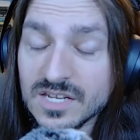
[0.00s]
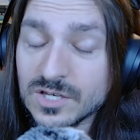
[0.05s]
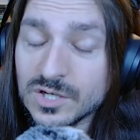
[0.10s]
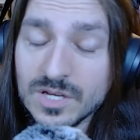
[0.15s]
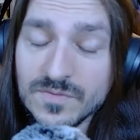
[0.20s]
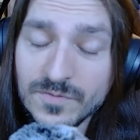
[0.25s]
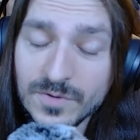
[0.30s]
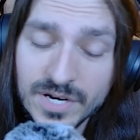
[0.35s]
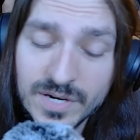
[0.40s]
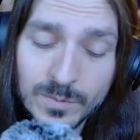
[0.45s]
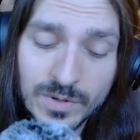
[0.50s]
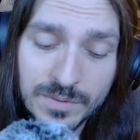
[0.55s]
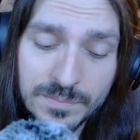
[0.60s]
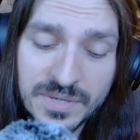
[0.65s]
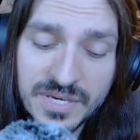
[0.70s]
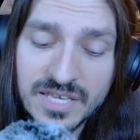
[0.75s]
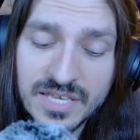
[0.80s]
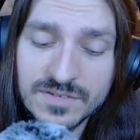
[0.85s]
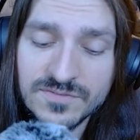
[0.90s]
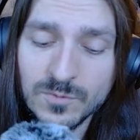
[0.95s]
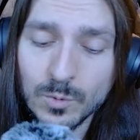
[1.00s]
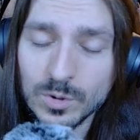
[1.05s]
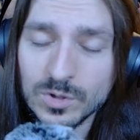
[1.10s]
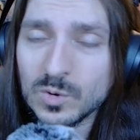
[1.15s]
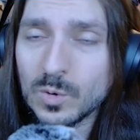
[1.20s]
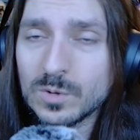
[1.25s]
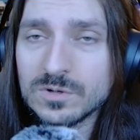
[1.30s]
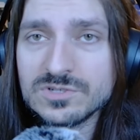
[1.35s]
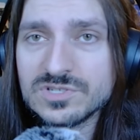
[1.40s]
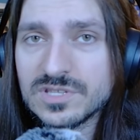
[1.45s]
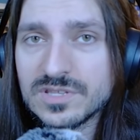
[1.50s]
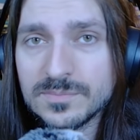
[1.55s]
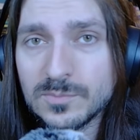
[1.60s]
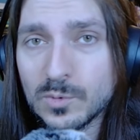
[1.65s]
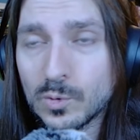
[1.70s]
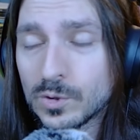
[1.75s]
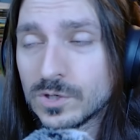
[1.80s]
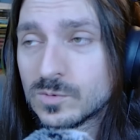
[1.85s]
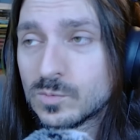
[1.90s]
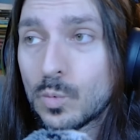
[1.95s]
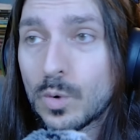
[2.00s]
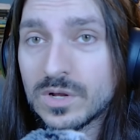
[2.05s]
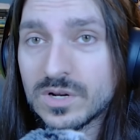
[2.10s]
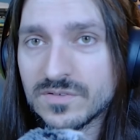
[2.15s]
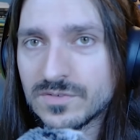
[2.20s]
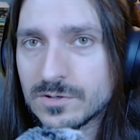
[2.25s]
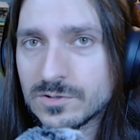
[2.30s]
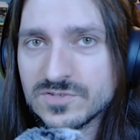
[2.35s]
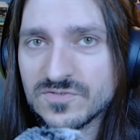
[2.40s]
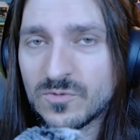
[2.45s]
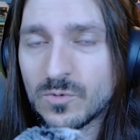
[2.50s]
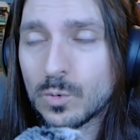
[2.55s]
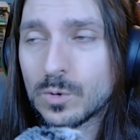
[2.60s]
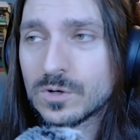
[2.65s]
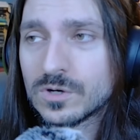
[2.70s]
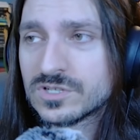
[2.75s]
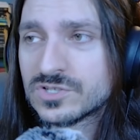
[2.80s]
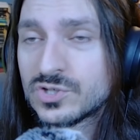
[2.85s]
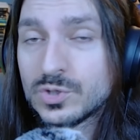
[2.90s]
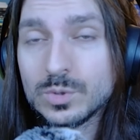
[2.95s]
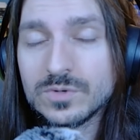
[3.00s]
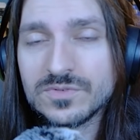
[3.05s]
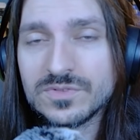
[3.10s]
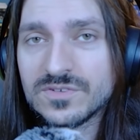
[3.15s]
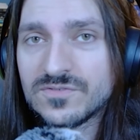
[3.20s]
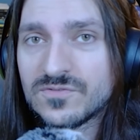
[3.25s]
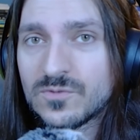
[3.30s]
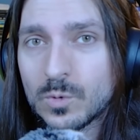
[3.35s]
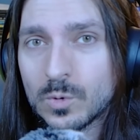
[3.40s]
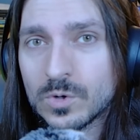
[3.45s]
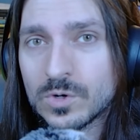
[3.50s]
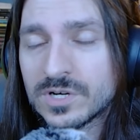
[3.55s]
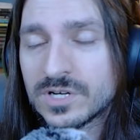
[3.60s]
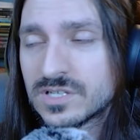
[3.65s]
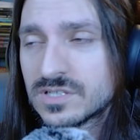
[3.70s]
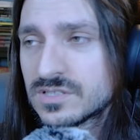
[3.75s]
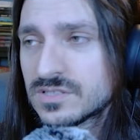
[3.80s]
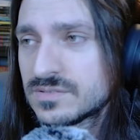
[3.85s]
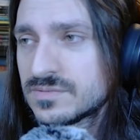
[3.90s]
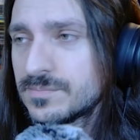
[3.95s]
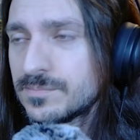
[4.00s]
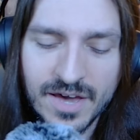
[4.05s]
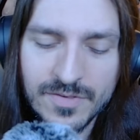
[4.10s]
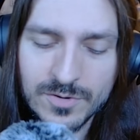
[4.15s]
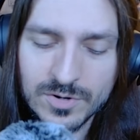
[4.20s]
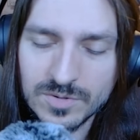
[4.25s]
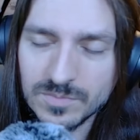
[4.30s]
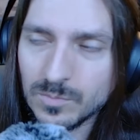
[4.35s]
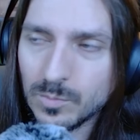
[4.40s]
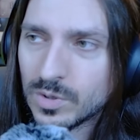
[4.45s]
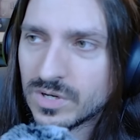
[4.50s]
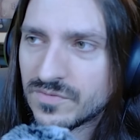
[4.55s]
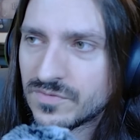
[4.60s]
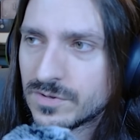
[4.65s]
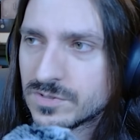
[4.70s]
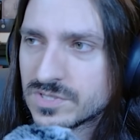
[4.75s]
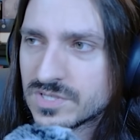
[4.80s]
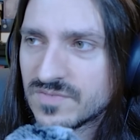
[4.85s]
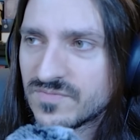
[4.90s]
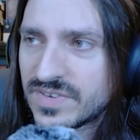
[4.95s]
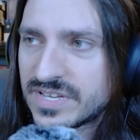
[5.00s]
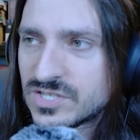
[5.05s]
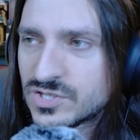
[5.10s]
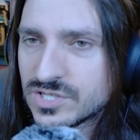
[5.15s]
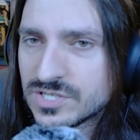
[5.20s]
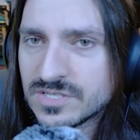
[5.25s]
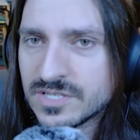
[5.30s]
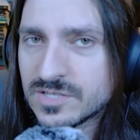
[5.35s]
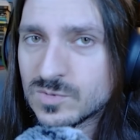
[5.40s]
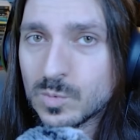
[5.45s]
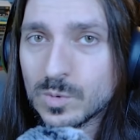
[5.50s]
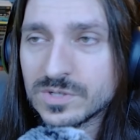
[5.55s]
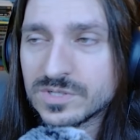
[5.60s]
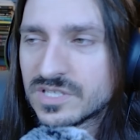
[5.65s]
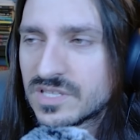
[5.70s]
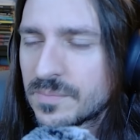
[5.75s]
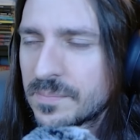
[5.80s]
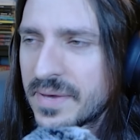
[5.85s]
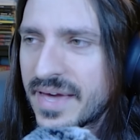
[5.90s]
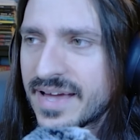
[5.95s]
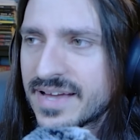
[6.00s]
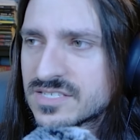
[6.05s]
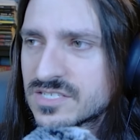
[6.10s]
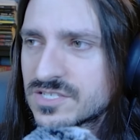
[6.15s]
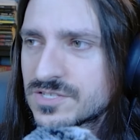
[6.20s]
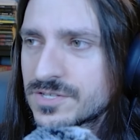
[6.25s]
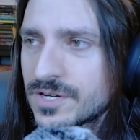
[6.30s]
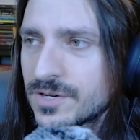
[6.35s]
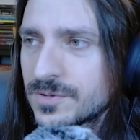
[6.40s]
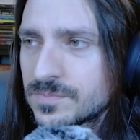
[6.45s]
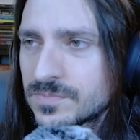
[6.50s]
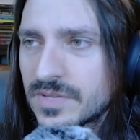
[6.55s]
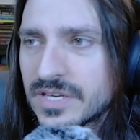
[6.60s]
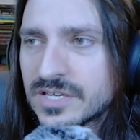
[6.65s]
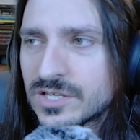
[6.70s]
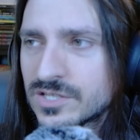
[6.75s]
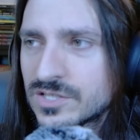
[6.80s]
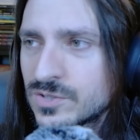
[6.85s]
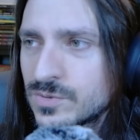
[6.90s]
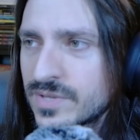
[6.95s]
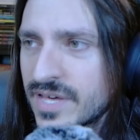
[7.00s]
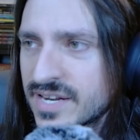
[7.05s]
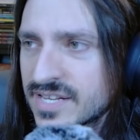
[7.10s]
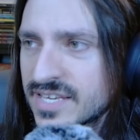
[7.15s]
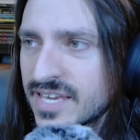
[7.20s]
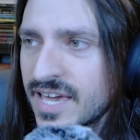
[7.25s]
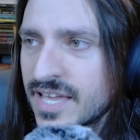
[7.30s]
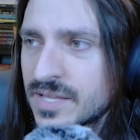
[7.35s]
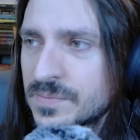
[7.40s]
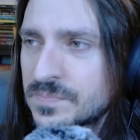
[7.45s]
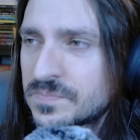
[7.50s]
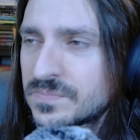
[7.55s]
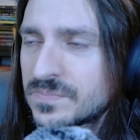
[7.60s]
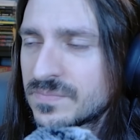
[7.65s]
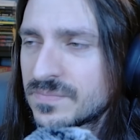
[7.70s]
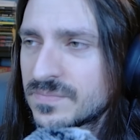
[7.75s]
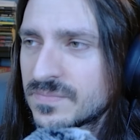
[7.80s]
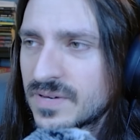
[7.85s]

And it could very well be the 4 corners of the board, one of those 4, 2 of the 4. Either one of those conventions has worked in the past, so they could do that again.